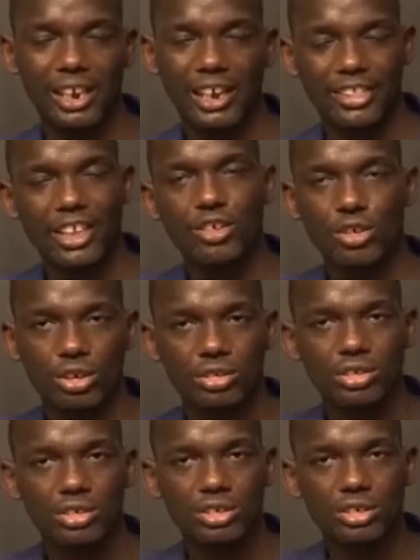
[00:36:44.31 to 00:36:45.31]
I thank God
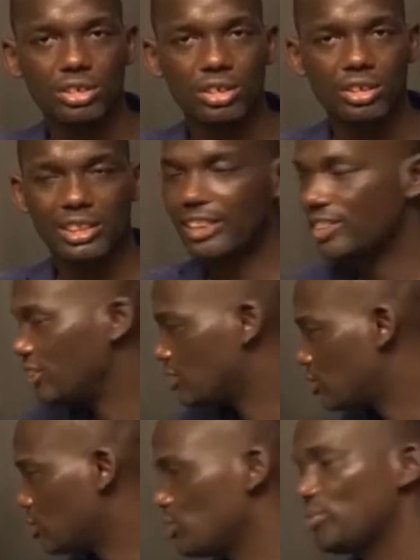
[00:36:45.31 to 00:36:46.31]
that He has
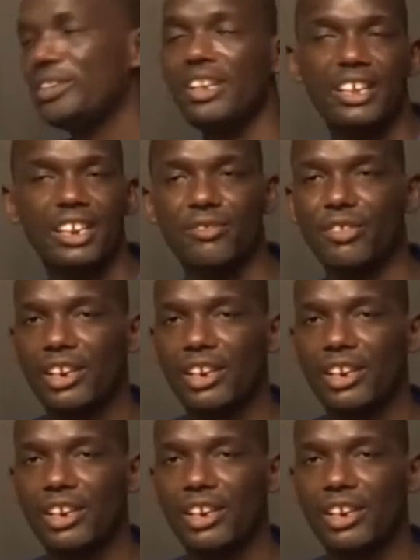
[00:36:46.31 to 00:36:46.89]
taught me in a